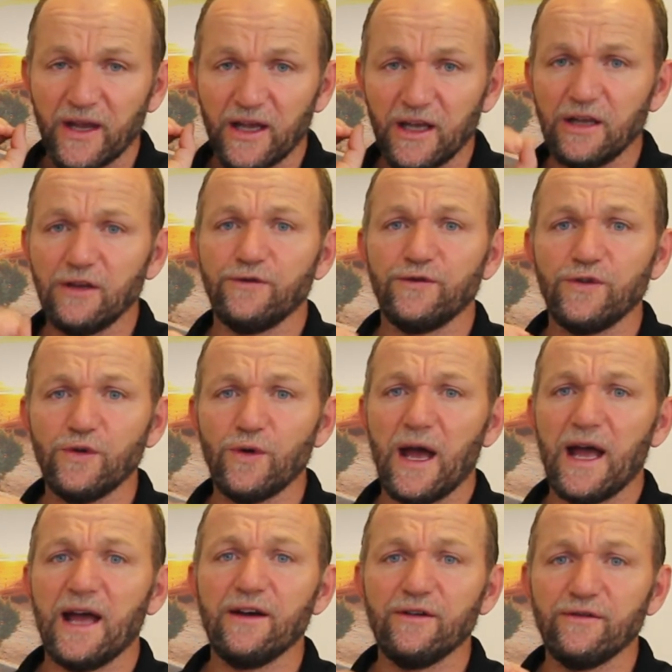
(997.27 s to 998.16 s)
If you
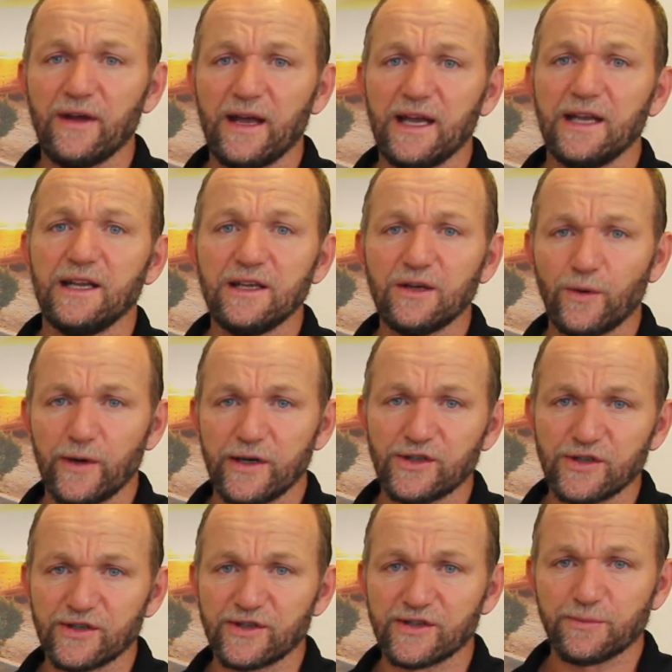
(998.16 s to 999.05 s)
have any
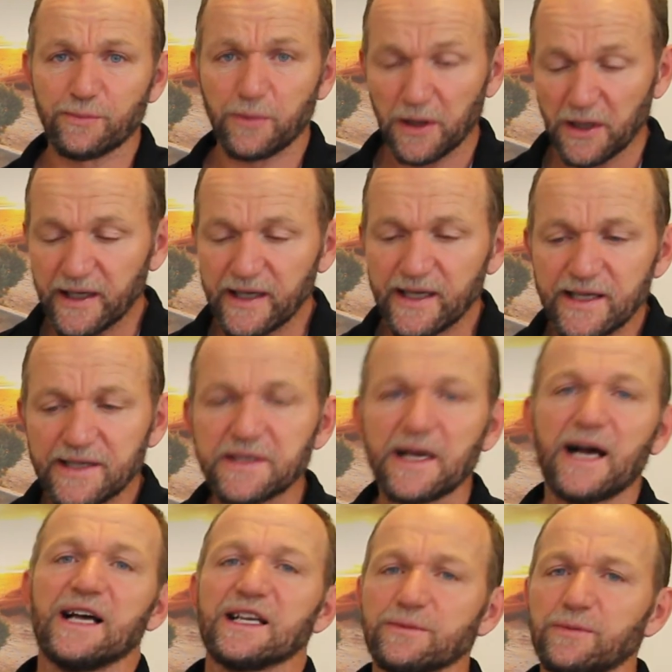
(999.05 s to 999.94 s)
questions, please
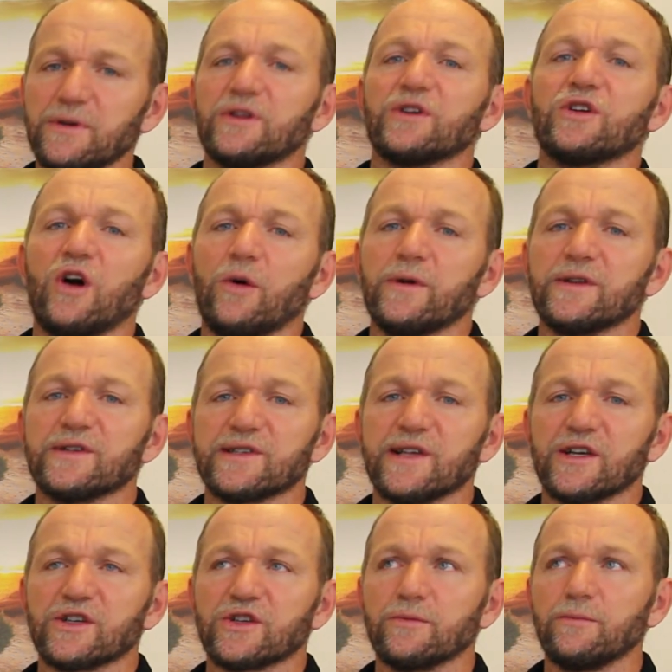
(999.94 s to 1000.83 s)
ask me in the comments
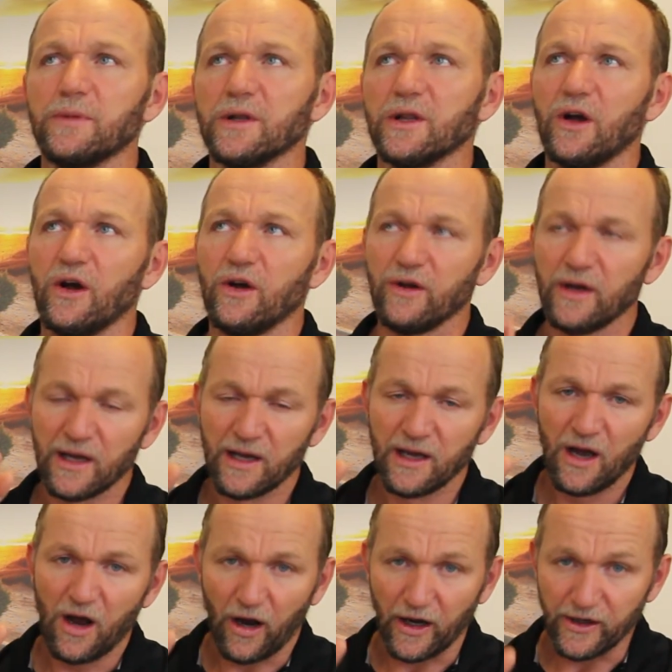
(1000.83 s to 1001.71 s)
section below.
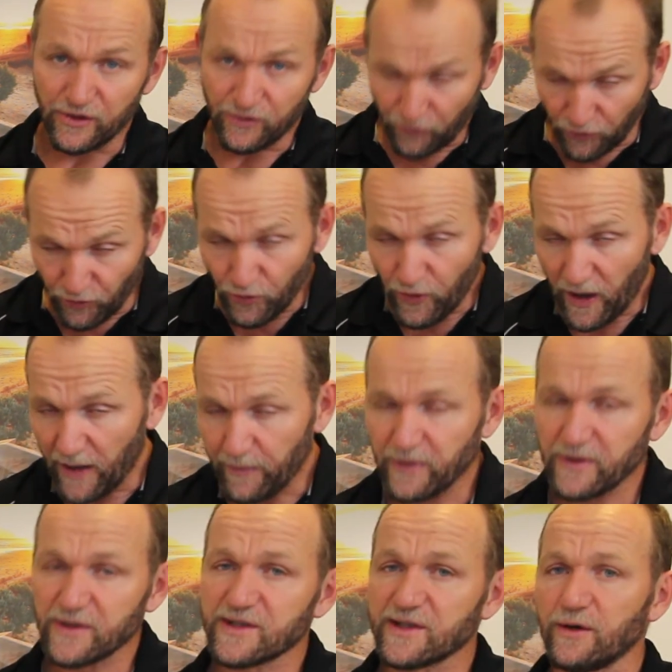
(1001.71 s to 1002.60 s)
I do
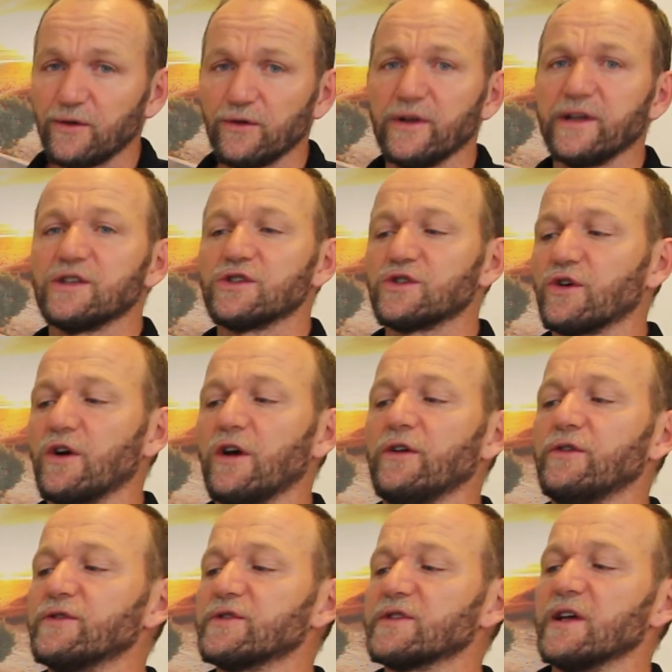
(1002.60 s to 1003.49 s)
happen to sell these
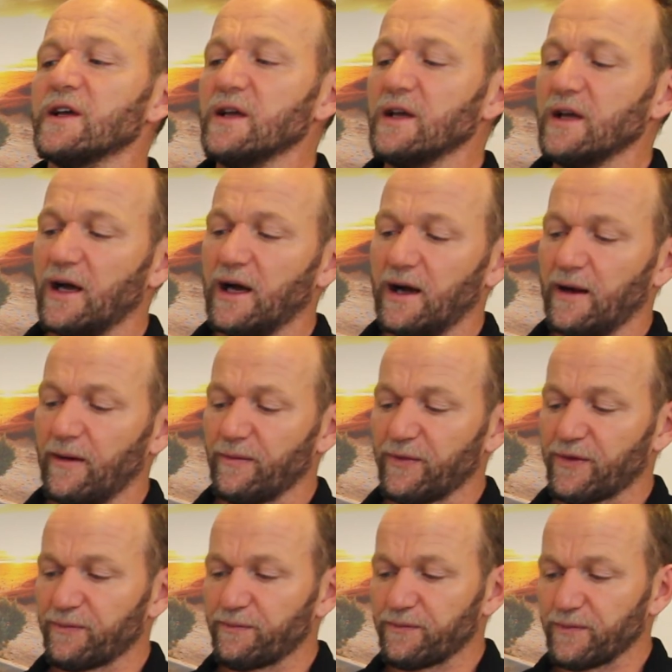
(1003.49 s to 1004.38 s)
drones
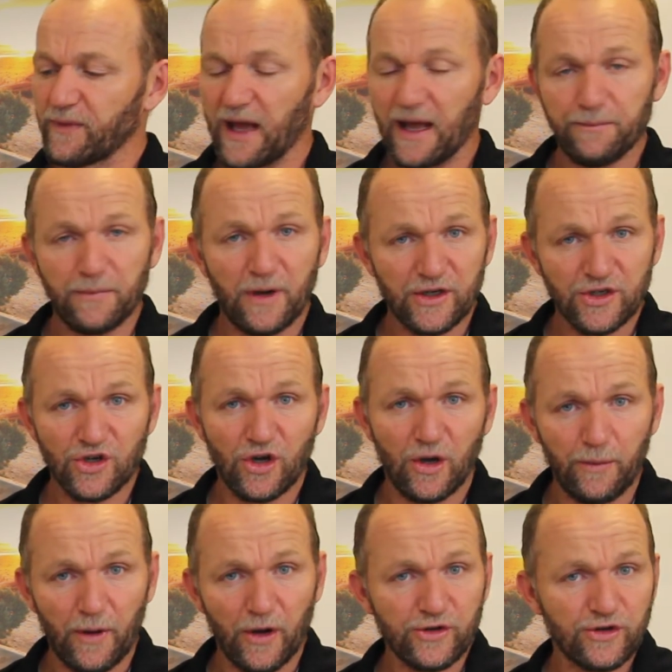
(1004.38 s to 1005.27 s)
at my
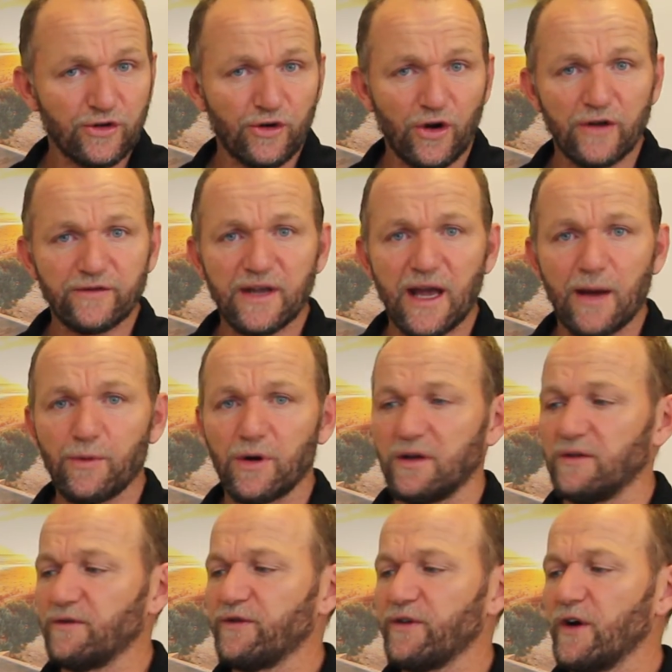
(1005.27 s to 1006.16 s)
shop, Ocean Grove Camera
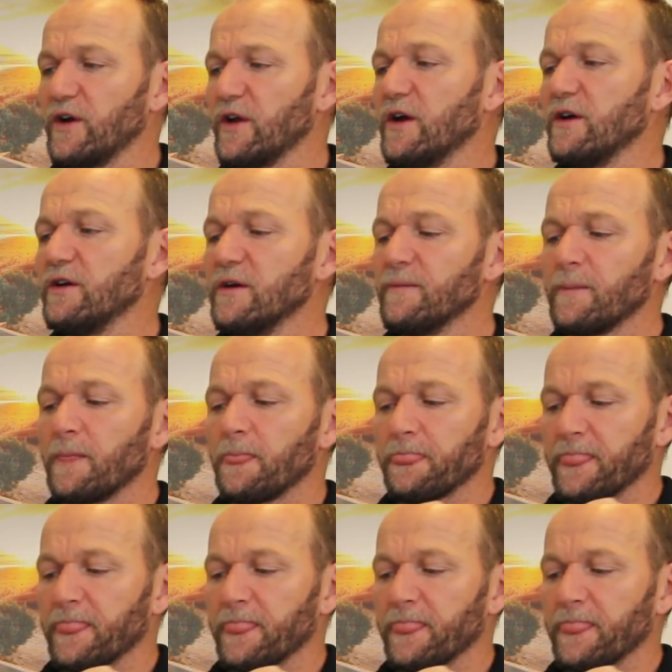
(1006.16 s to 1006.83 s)
and Photo.